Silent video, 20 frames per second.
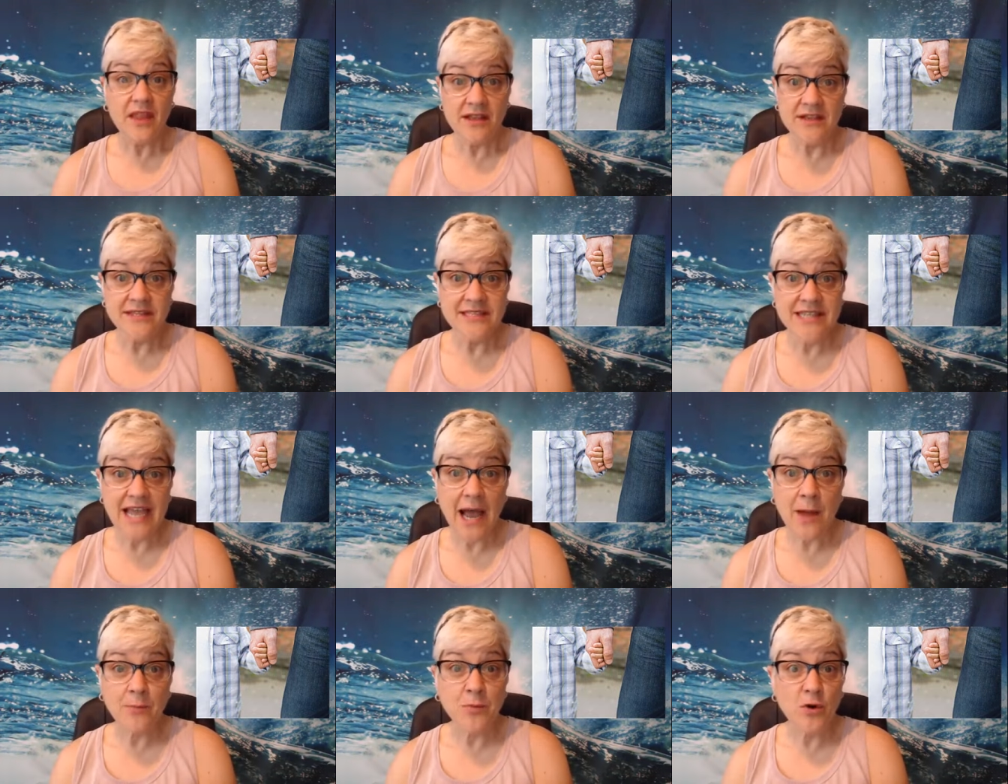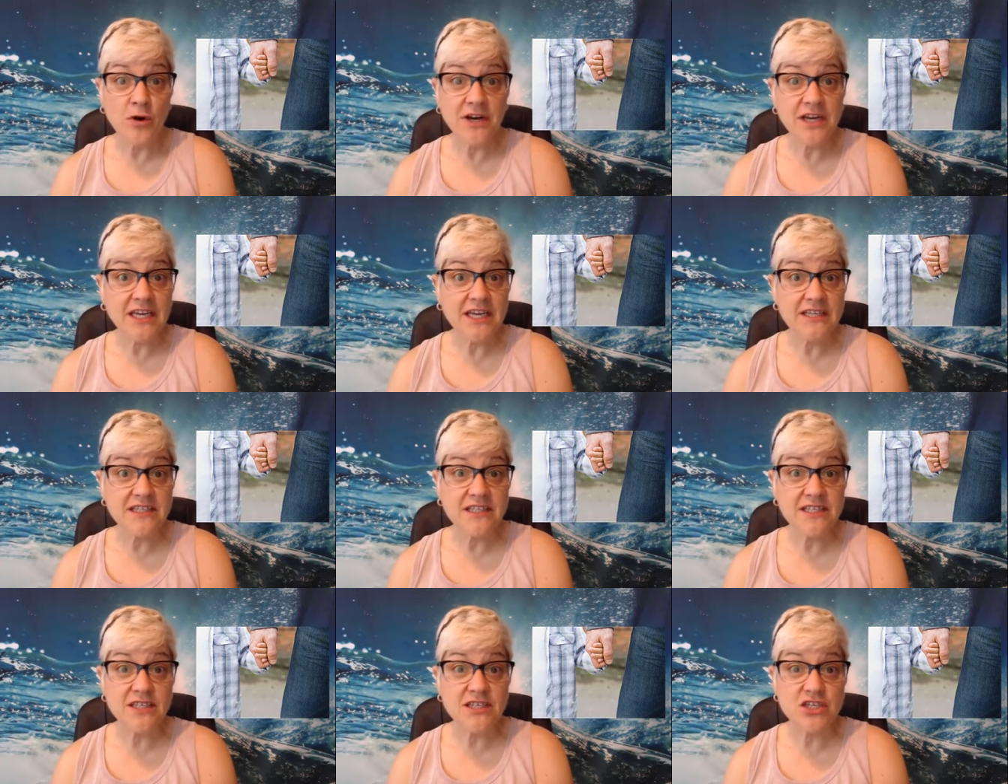stop running
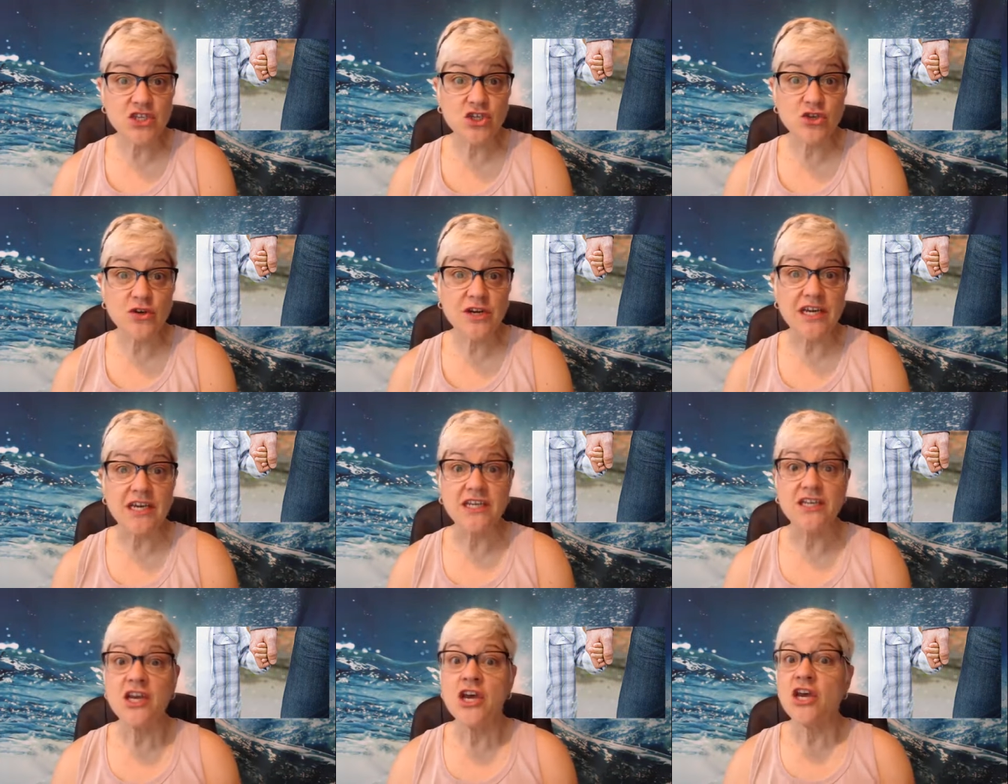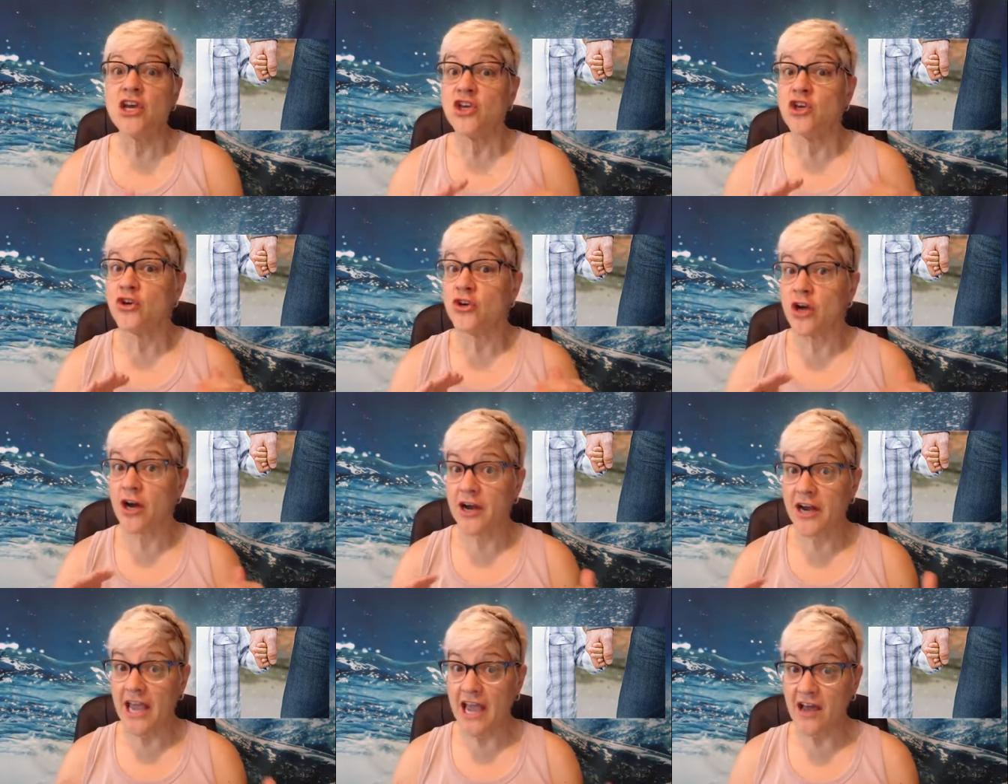into the street you're
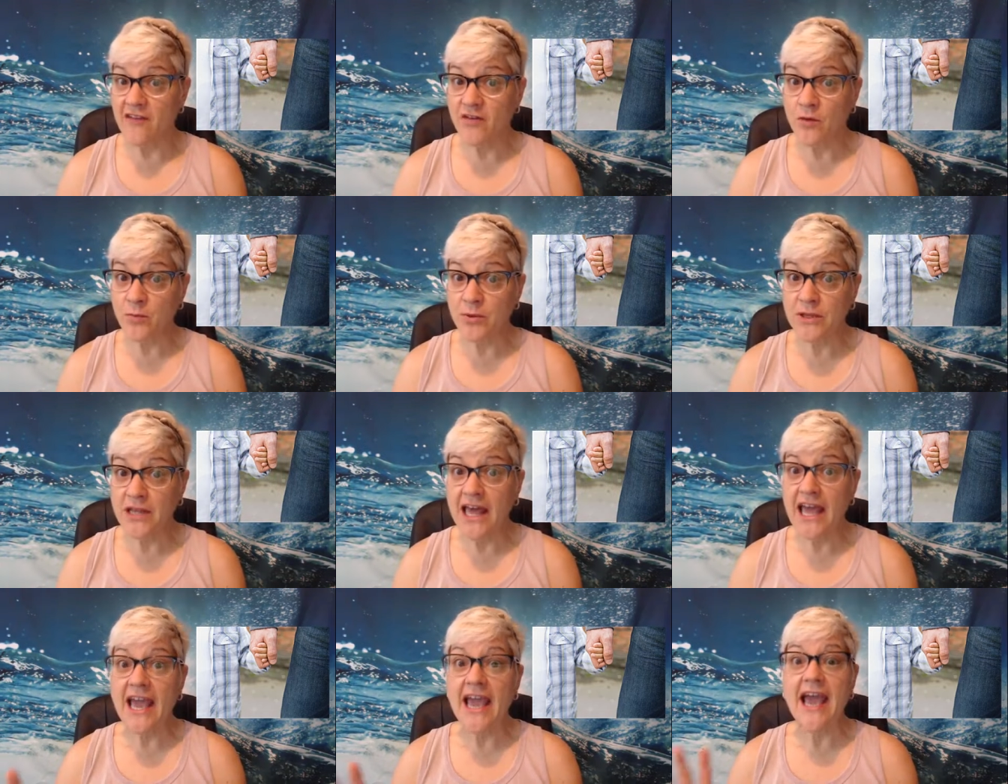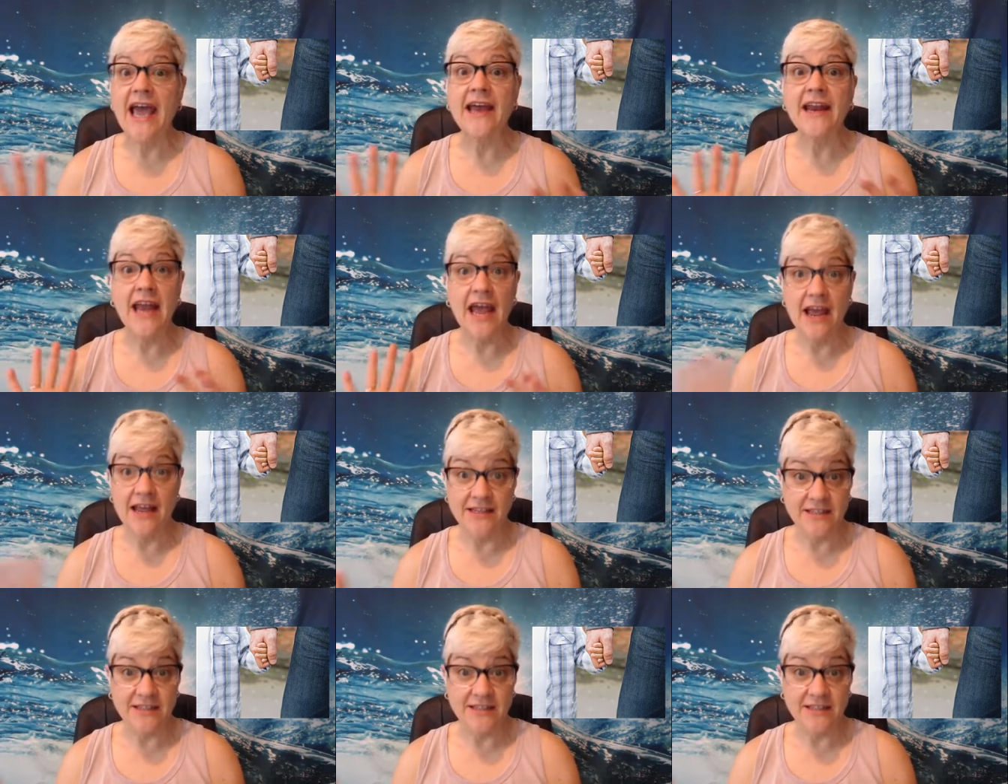going to have a plan